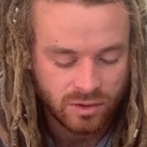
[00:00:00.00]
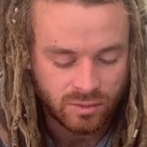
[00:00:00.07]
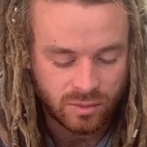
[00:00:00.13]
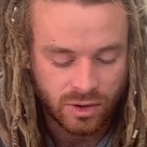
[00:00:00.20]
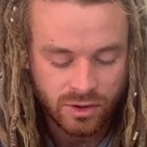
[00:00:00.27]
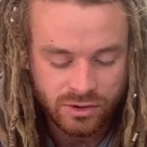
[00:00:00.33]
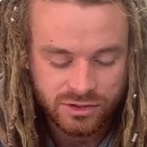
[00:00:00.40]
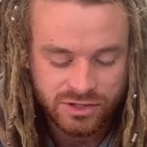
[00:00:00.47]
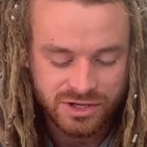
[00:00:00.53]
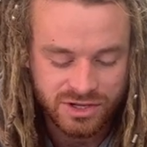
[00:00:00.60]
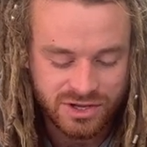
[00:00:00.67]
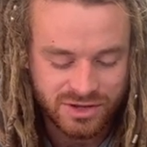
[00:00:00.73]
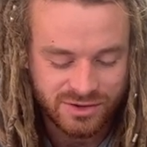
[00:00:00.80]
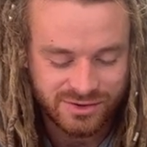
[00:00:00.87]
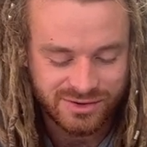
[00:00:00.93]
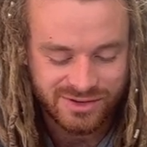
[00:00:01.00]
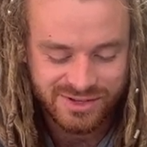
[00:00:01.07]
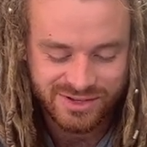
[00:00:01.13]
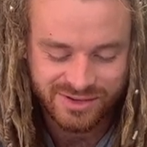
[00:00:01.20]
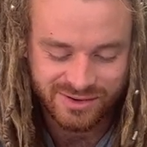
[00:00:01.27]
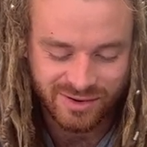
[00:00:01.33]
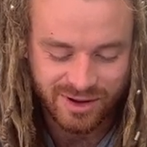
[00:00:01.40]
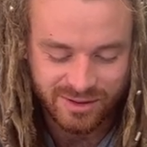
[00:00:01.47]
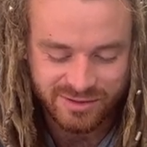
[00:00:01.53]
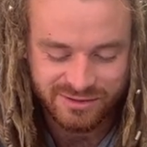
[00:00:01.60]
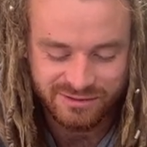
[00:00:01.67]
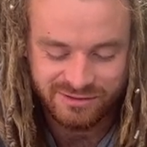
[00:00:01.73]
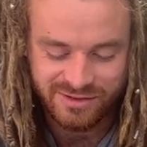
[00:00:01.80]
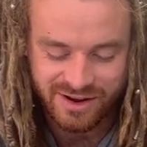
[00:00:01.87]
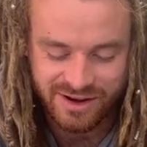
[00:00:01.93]
Woe to you, scribes
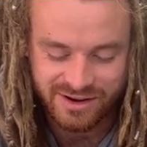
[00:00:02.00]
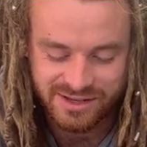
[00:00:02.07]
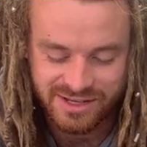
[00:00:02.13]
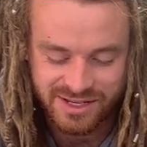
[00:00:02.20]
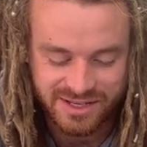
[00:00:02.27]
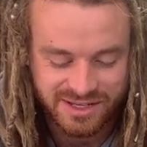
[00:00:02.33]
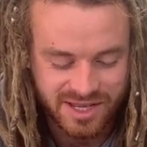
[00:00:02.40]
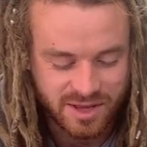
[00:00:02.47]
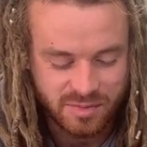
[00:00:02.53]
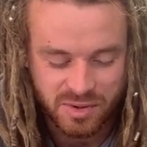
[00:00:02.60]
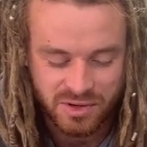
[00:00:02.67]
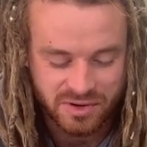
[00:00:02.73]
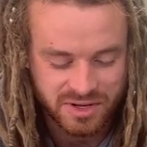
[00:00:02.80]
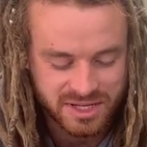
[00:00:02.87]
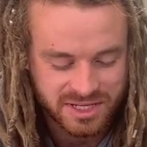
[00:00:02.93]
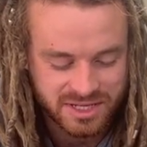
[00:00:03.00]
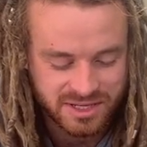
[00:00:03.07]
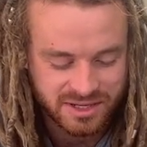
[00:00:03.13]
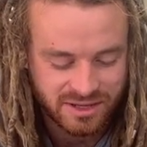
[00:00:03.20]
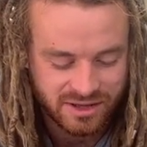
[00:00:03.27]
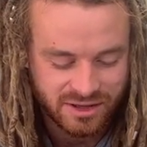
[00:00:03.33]
and Pharisees, hypocrites!